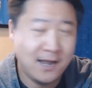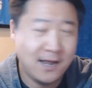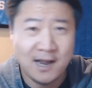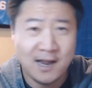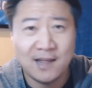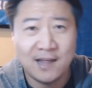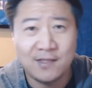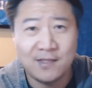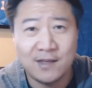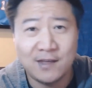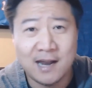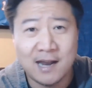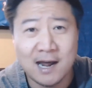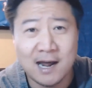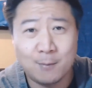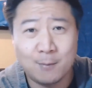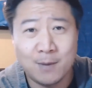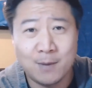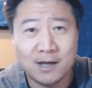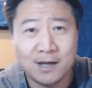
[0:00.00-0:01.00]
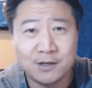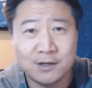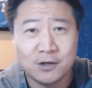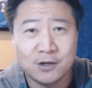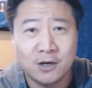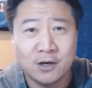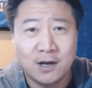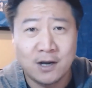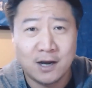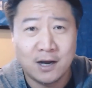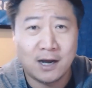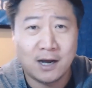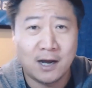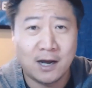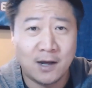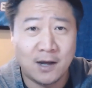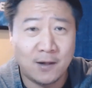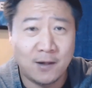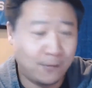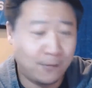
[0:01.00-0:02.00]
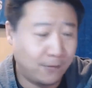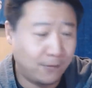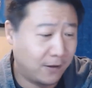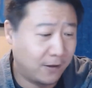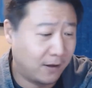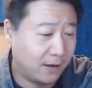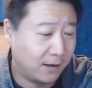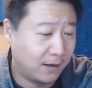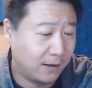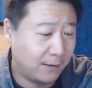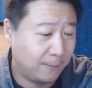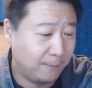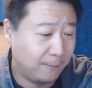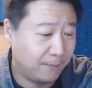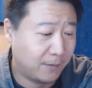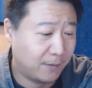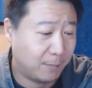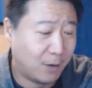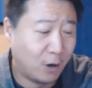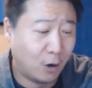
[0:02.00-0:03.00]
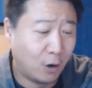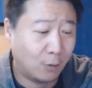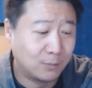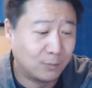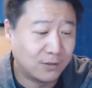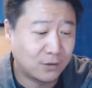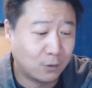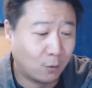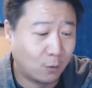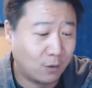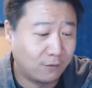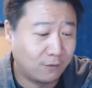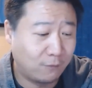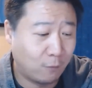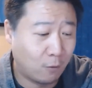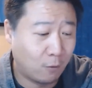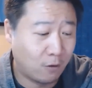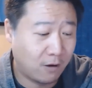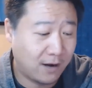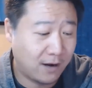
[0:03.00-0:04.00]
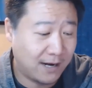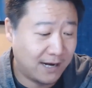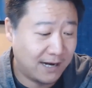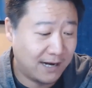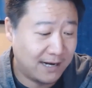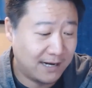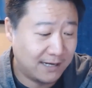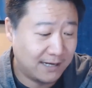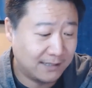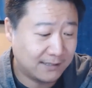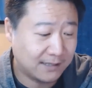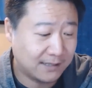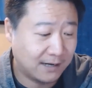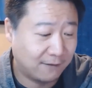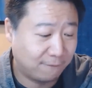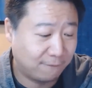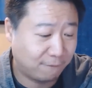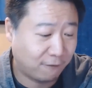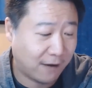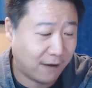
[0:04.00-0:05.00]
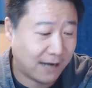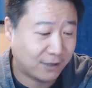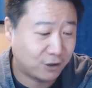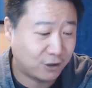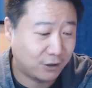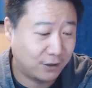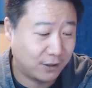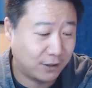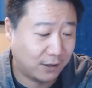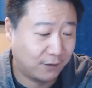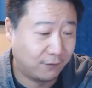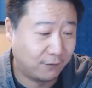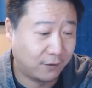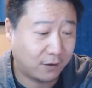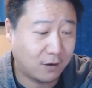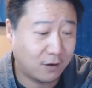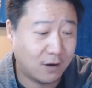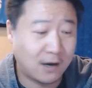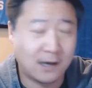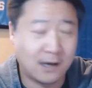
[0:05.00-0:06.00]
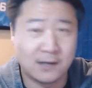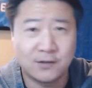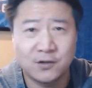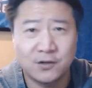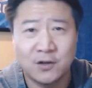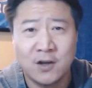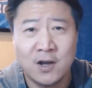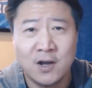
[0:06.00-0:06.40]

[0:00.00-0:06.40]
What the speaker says: and then how much the Mahomes is going for, and it is a fraction of the cost.